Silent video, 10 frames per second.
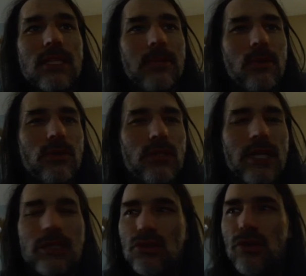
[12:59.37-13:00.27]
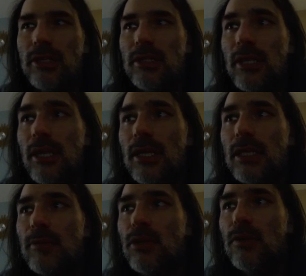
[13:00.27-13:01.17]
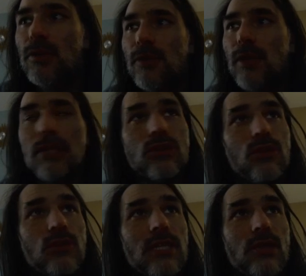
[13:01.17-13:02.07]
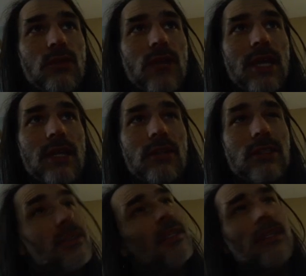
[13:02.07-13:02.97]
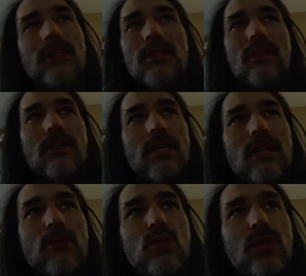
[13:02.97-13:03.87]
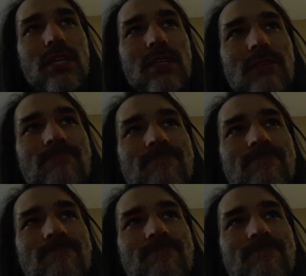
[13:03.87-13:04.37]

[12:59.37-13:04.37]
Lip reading: Let me know what you guys are trading today, and let me know guys are green or red or in between.